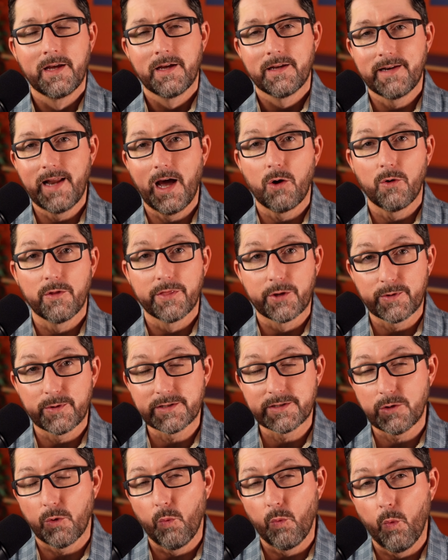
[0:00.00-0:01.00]
Now, there
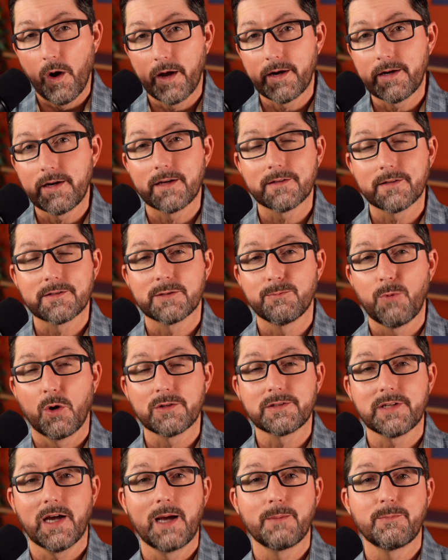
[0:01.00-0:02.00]
is a one
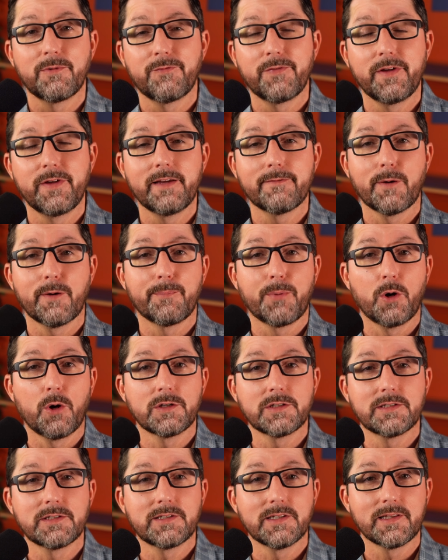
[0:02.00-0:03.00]
small-time fee for
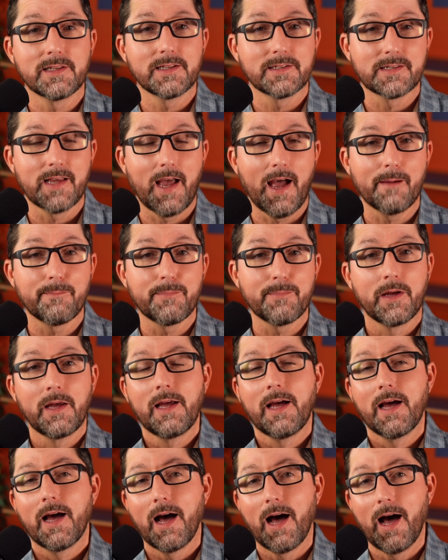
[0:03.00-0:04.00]
purchasing this app.
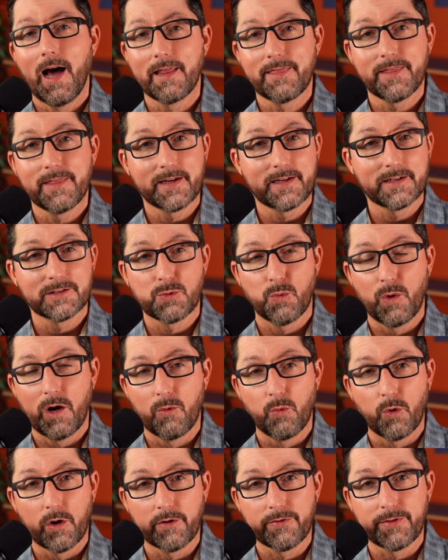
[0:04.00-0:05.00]
I think it's well
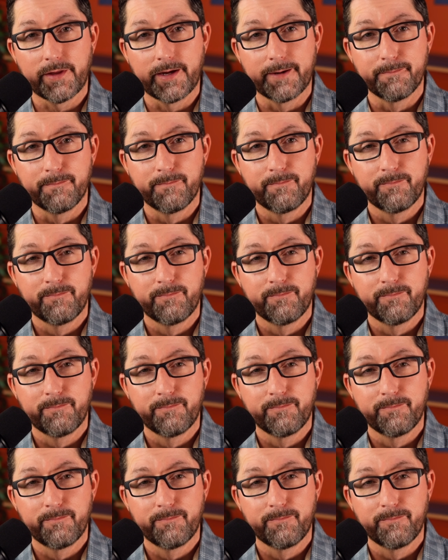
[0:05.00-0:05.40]
worth it.